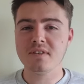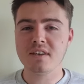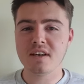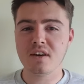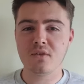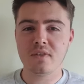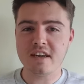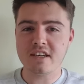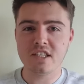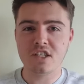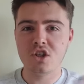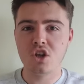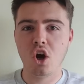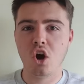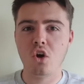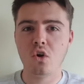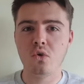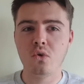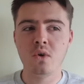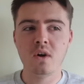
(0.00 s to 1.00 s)
You know, there's
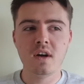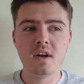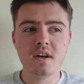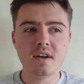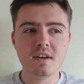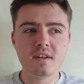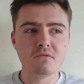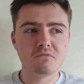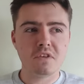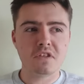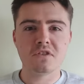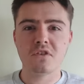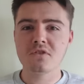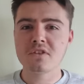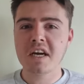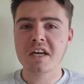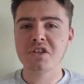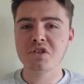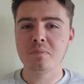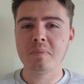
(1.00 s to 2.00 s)
no
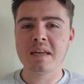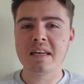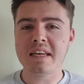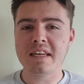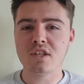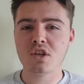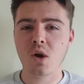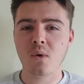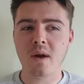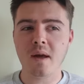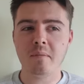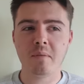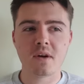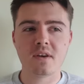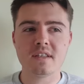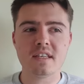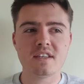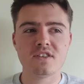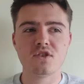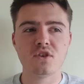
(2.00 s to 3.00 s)
tangibility to it,
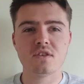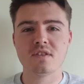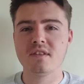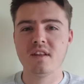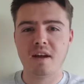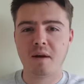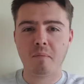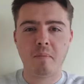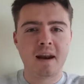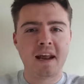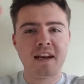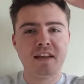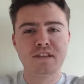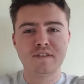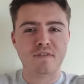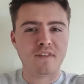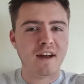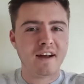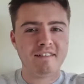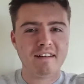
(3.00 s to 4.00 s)
because it's just like
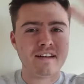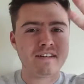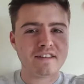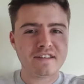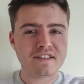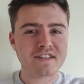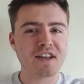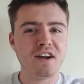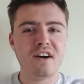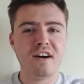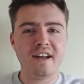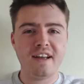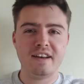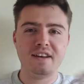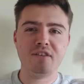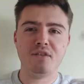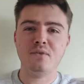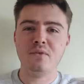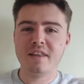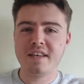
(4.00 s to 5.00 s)
planets flying around in the sky,
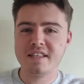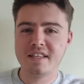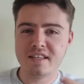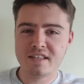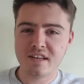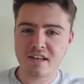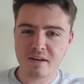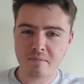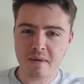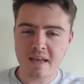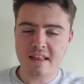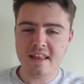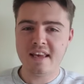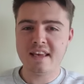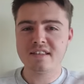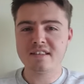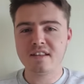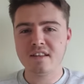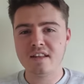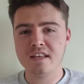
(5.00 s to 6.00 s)
and all this is going to mean
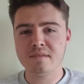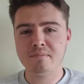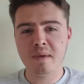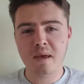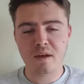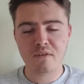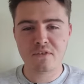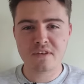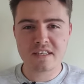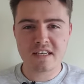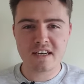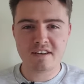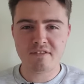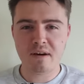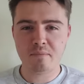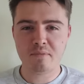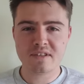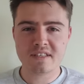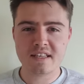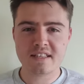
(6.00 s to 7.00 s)
this, and this metaphysically
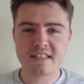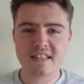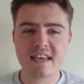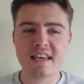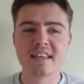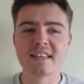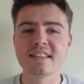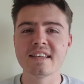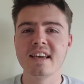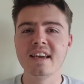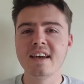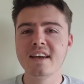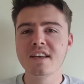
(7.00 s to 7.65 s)
represents this.